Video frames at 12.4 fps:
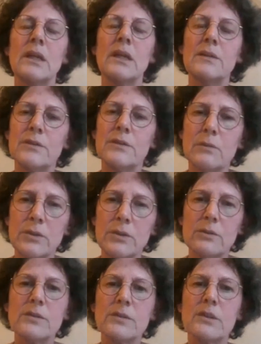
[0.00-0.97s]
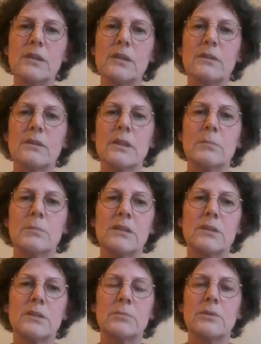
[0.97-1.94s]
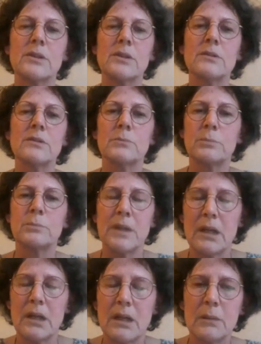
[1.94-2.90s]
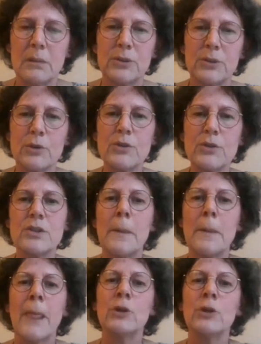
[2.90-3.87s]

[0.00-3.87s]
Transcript: If you use that area-based approach,